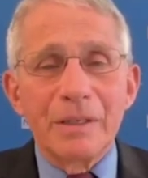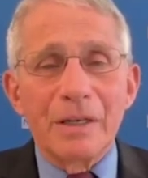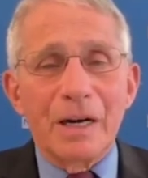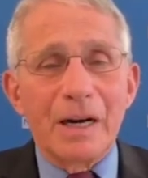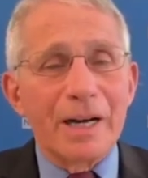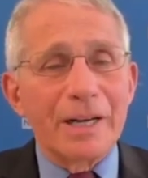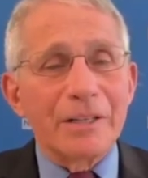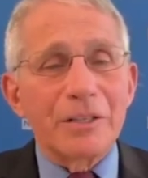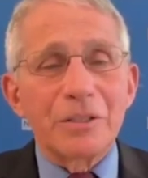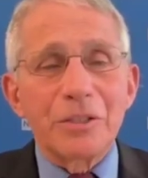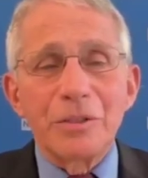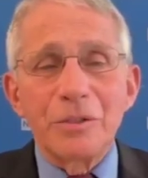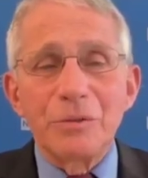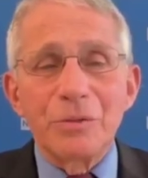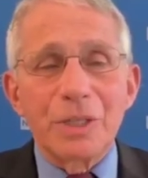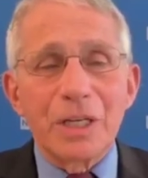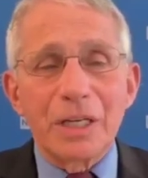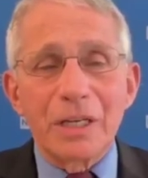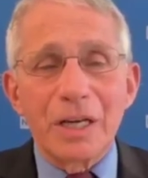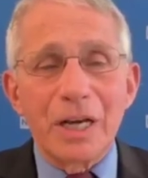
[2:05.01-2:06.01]
I
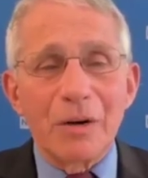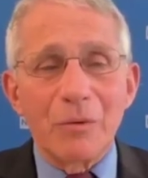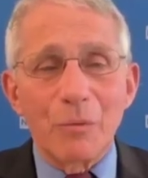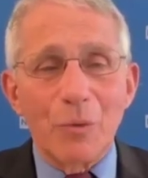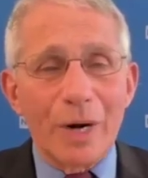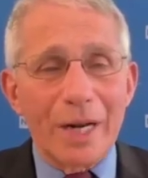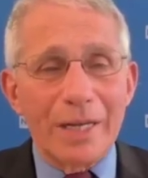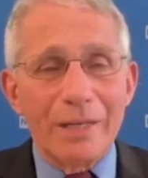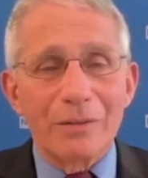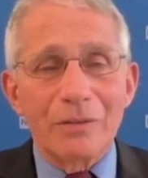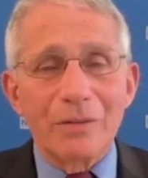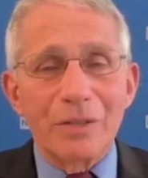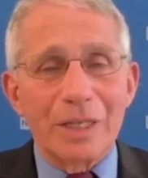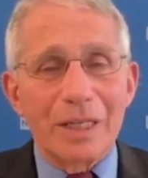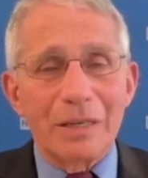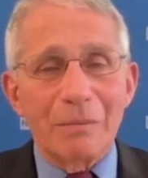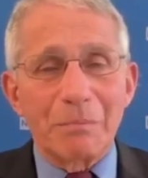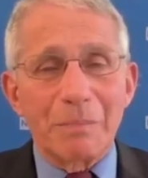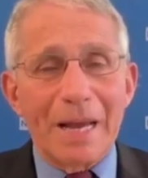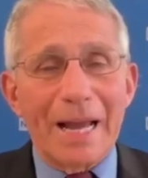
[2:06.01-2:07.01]
too cannot wait to
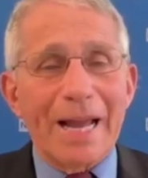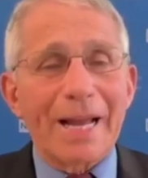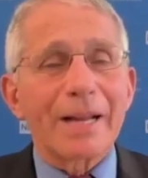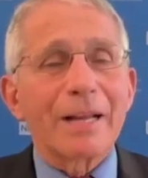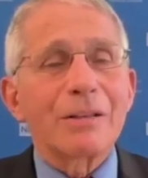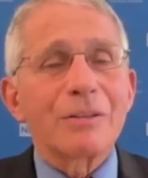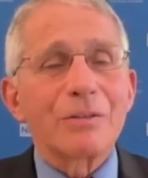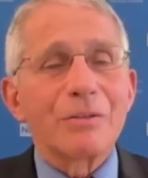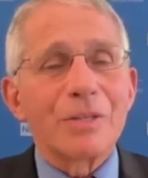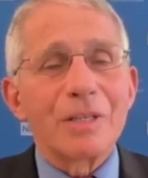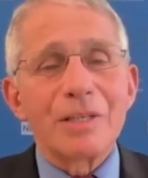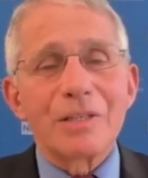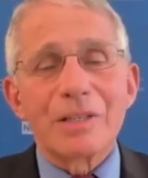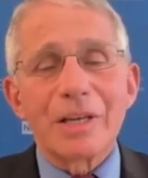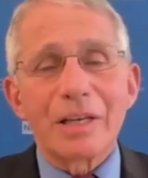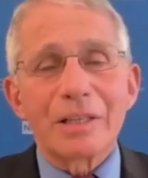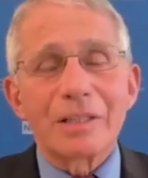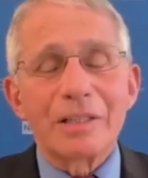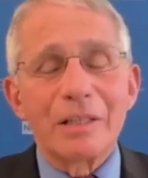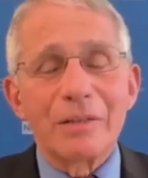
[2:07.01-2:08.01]
get back to these
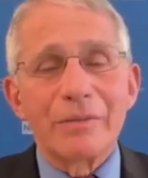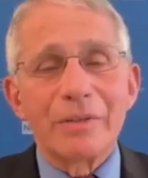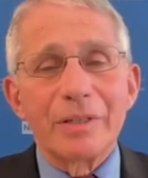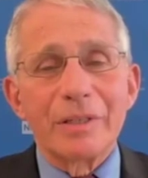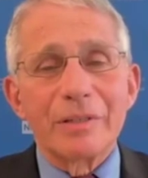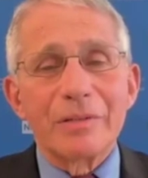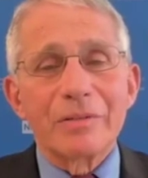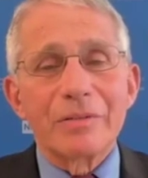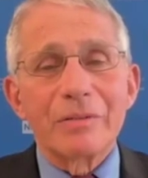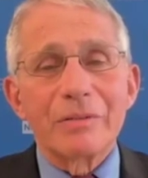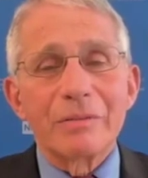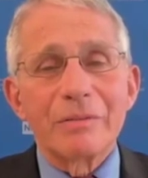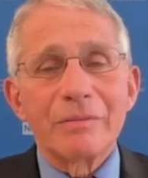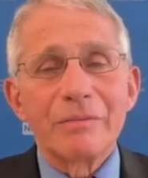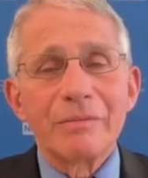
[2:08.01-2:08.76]
activities.